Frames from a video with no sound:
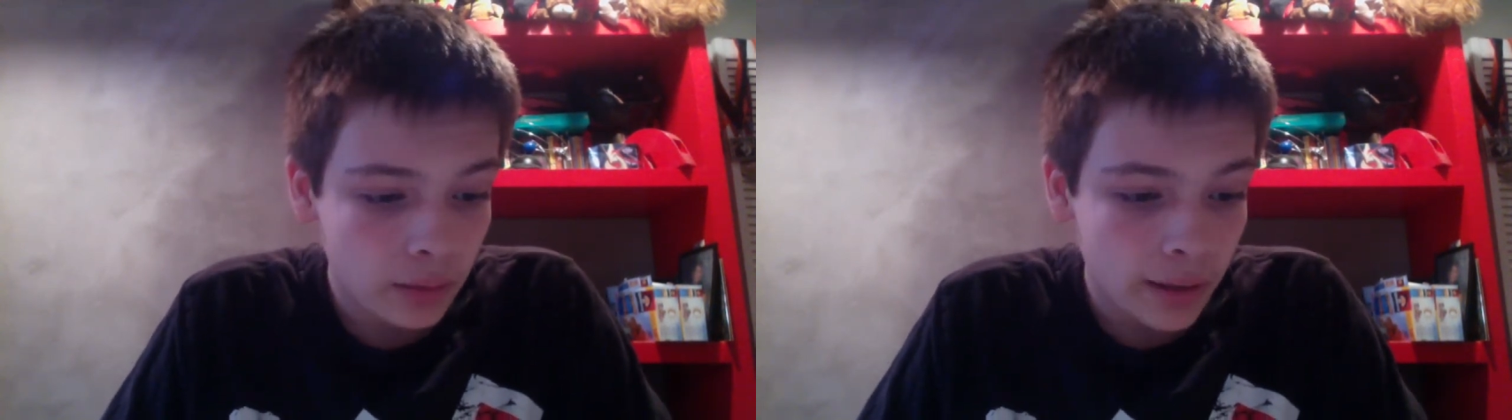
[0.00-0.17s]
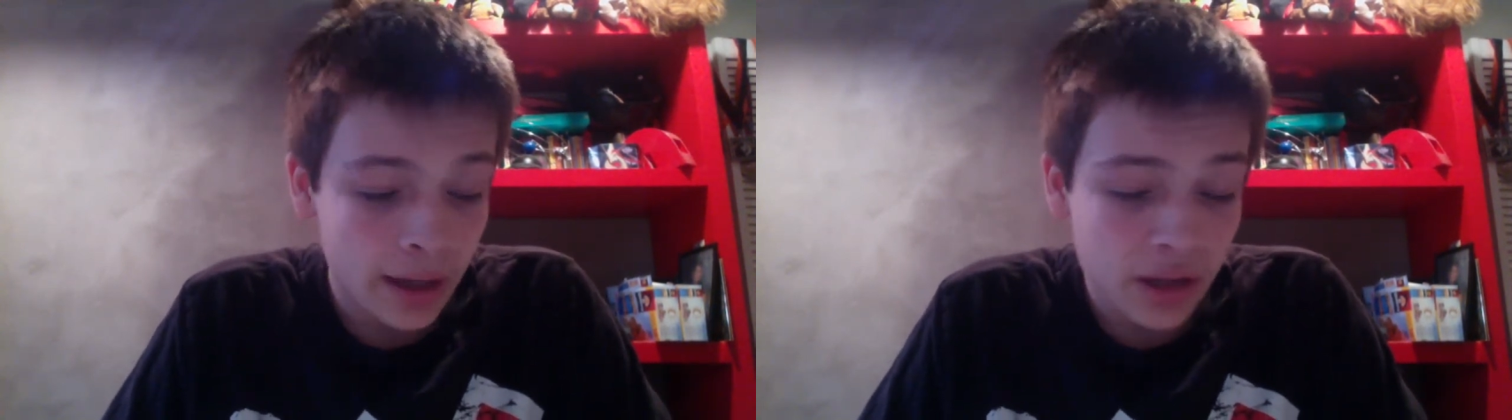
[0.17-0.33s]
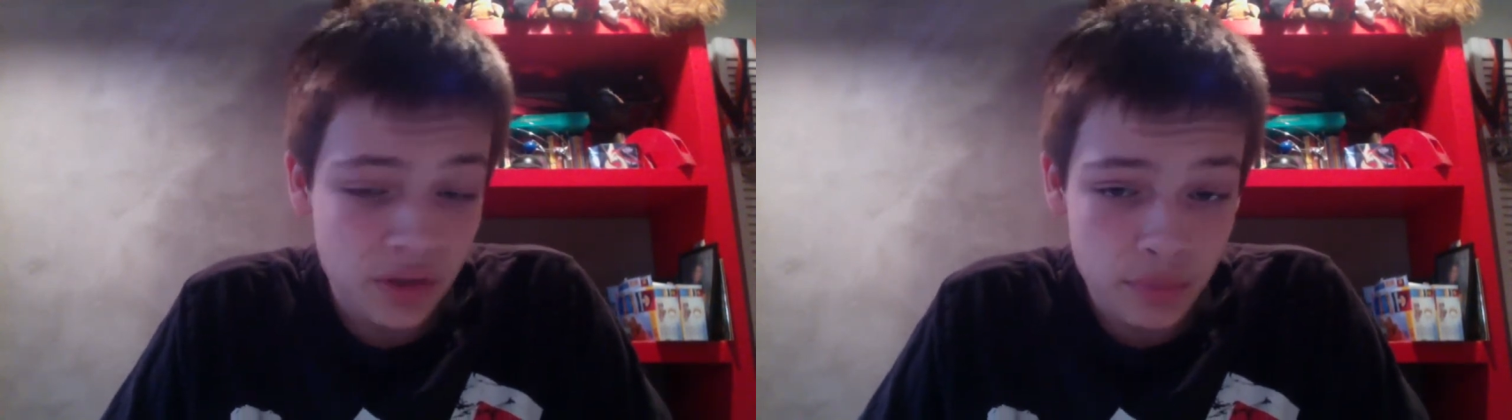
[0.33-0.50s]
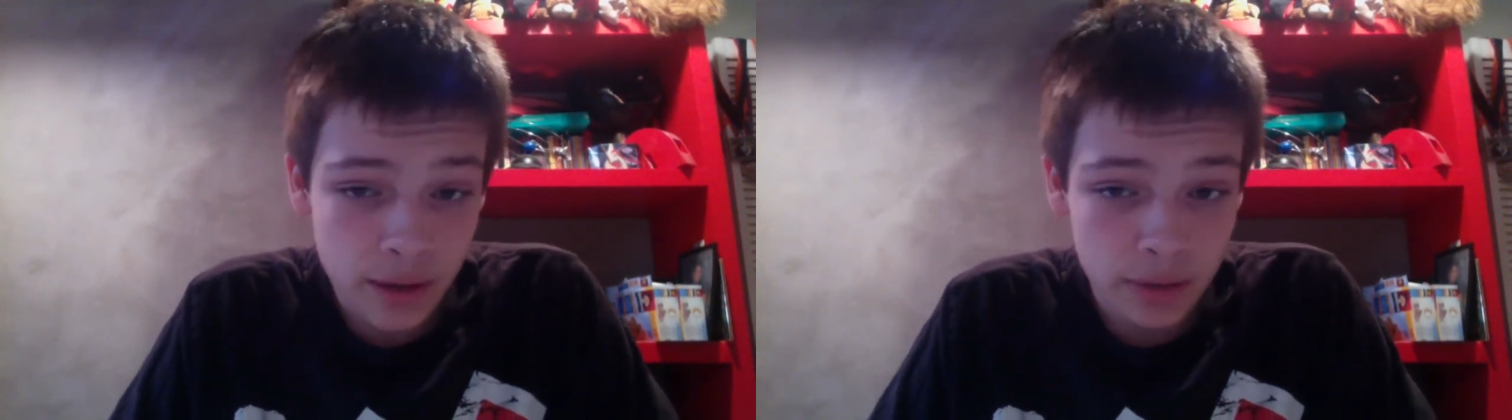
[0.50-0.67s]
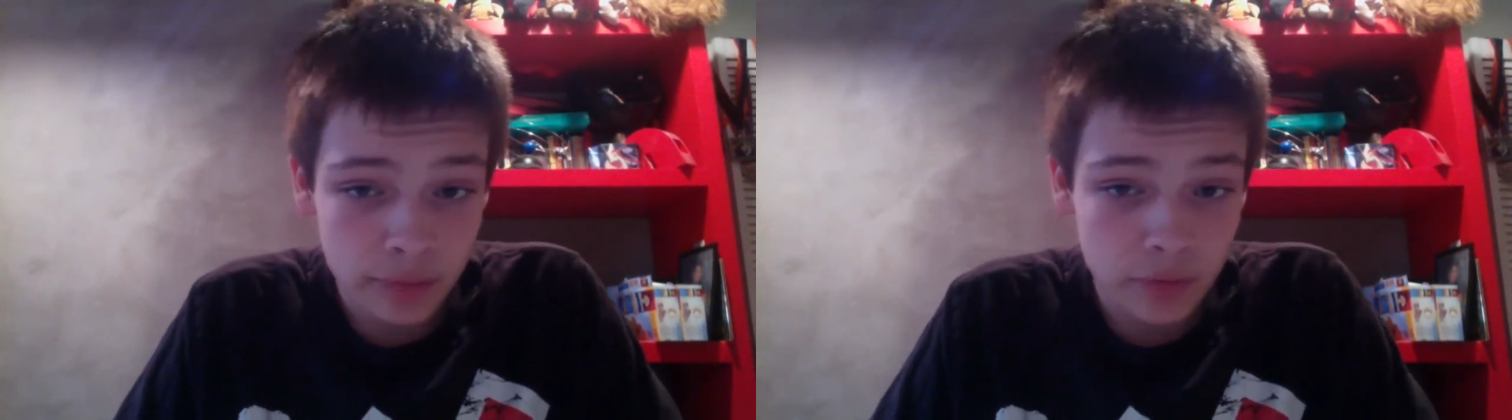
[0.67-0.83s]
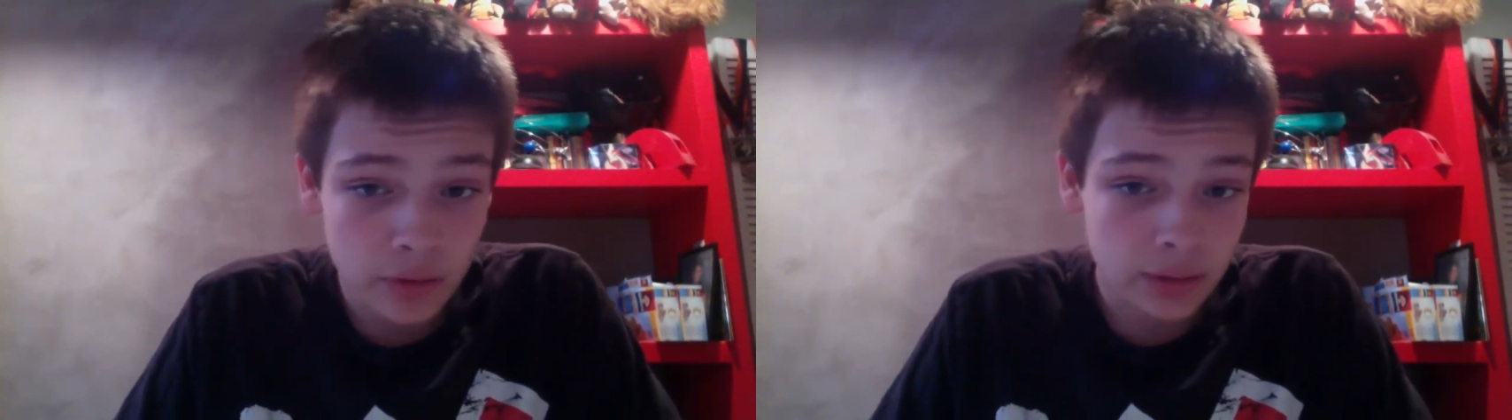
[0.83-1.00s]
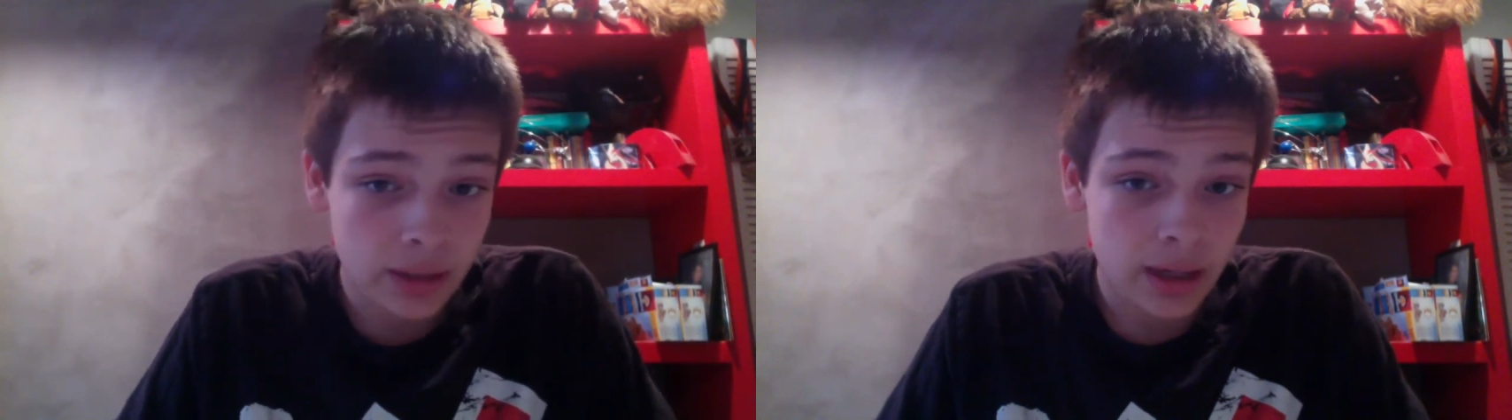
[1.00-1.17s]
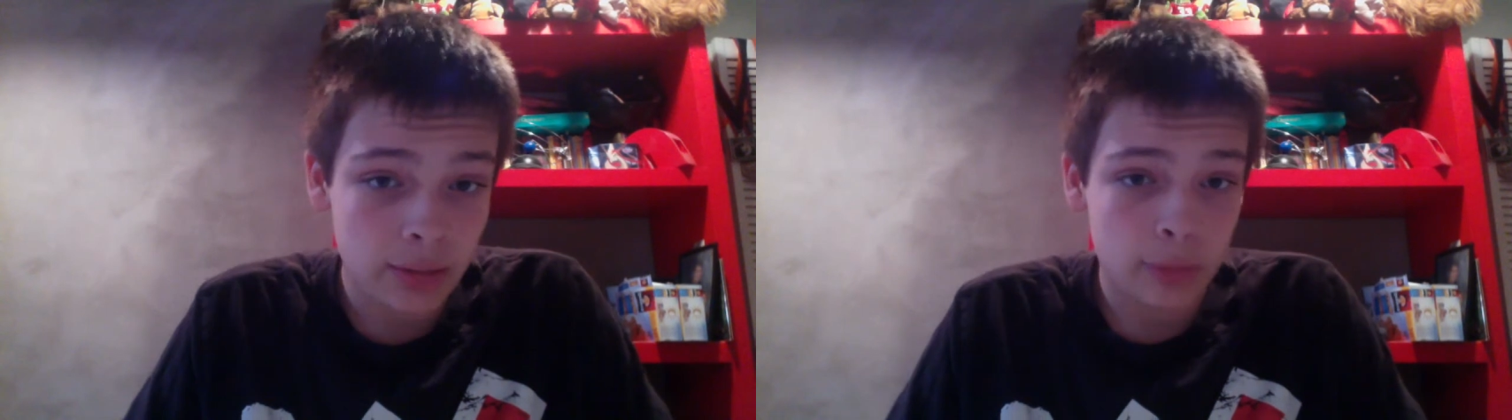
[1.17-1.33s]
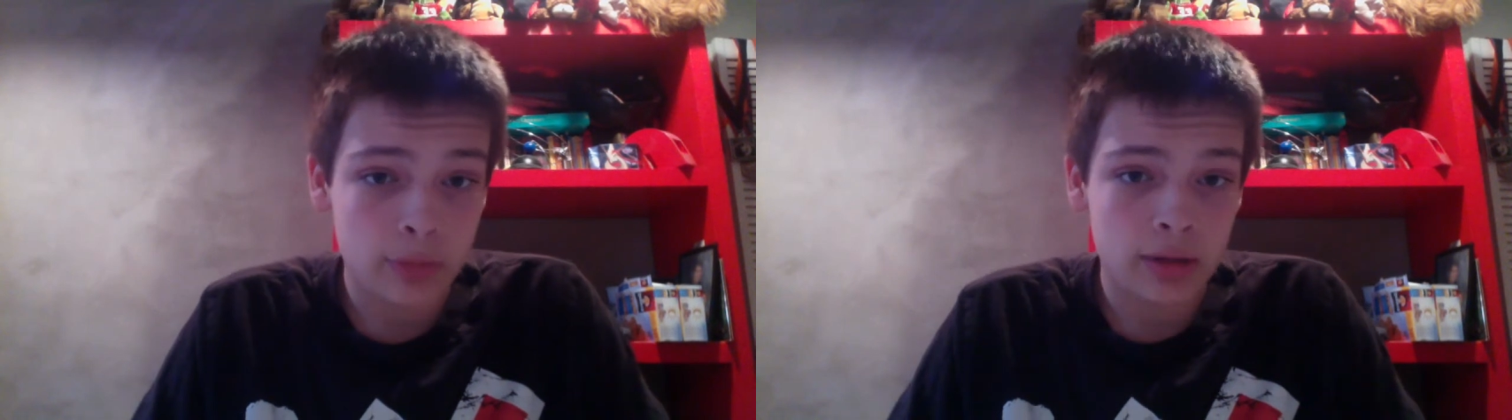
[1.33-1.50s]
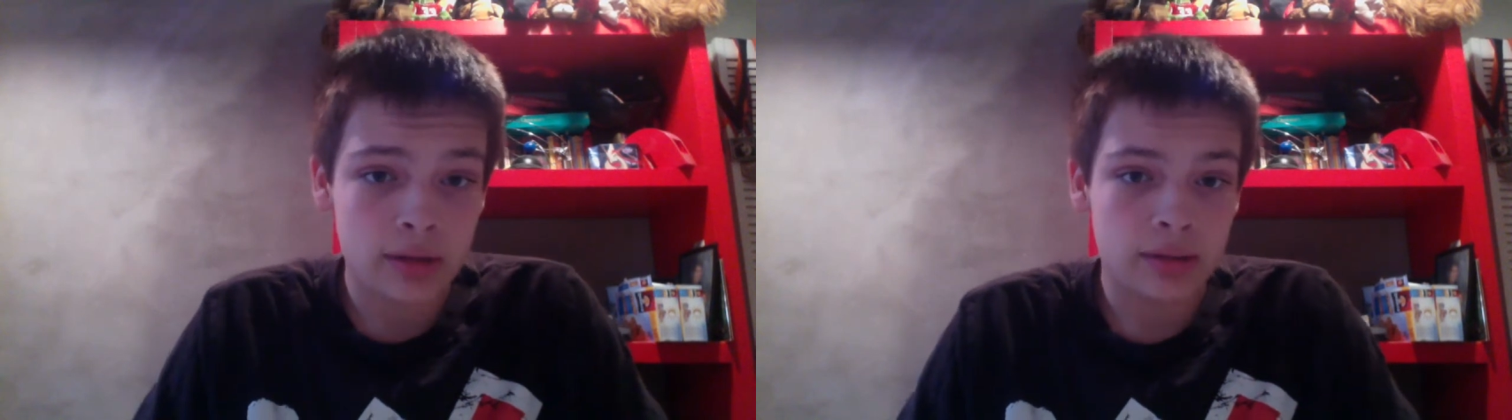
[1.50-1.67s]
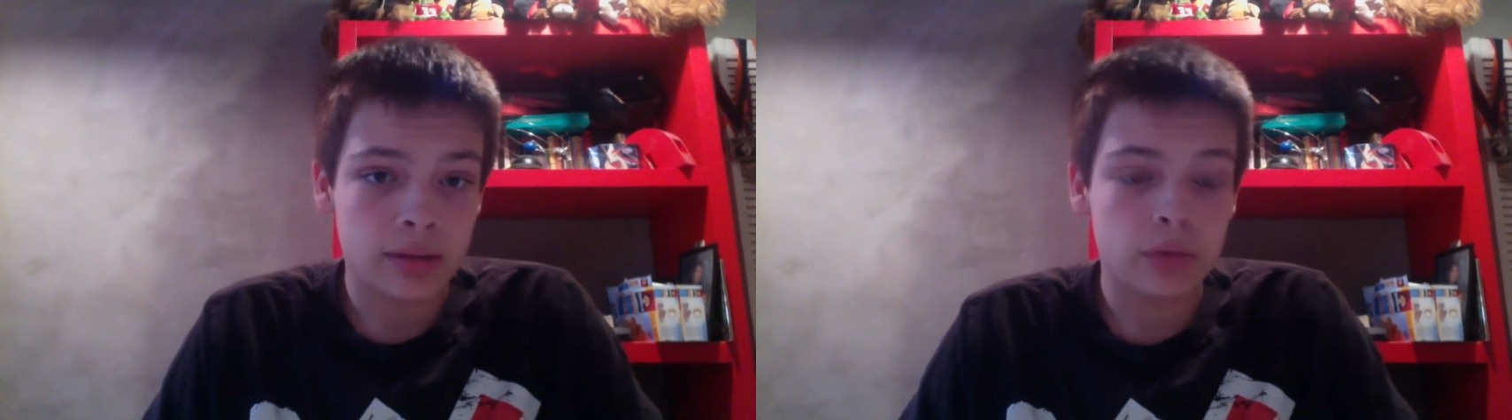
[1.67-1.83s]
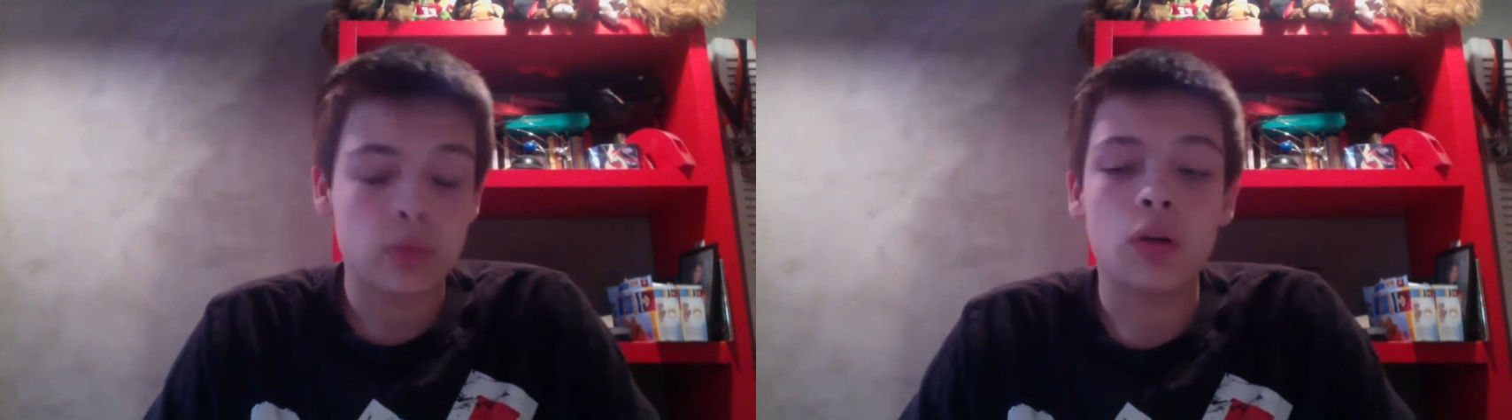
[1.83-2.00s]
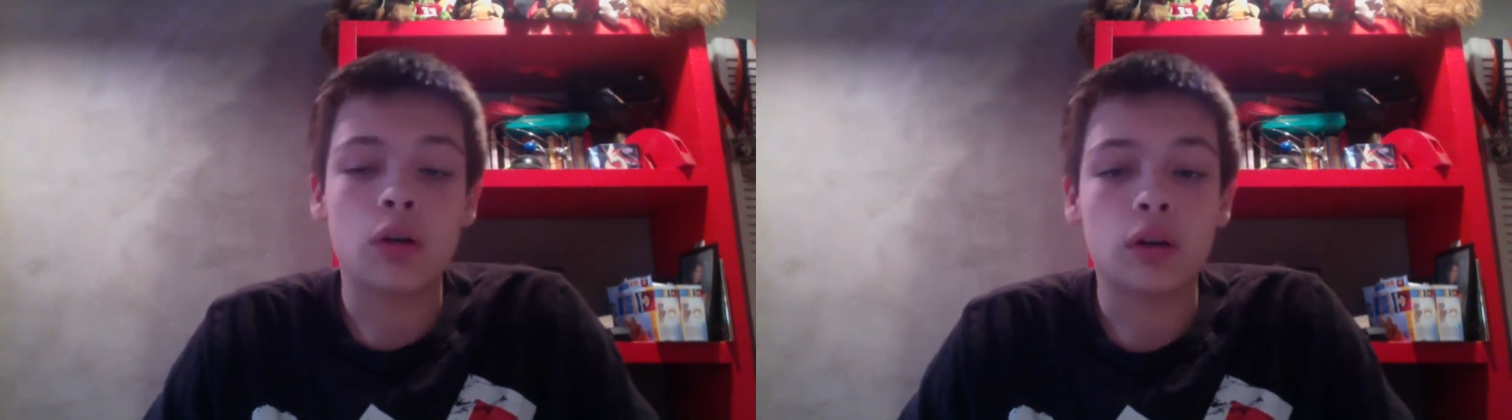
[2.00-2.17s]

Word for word: and the back facing camera because they do uh,